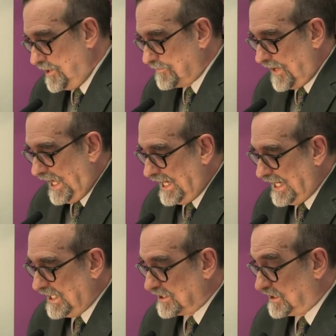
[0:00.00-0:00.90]
if
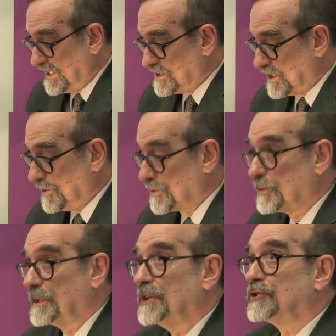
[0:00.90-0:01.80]
any ecclesial
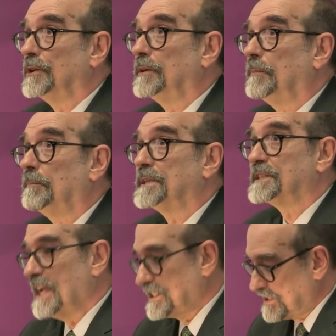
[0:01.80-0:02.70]
tradition,
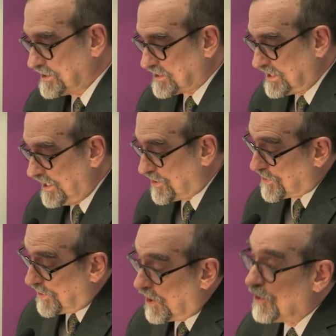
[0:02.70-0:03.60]
possesses the
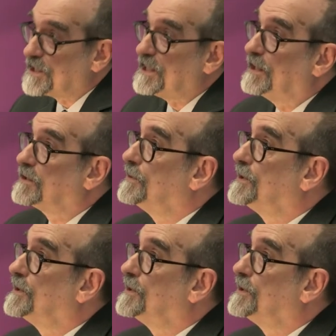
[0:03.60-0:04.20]
authority to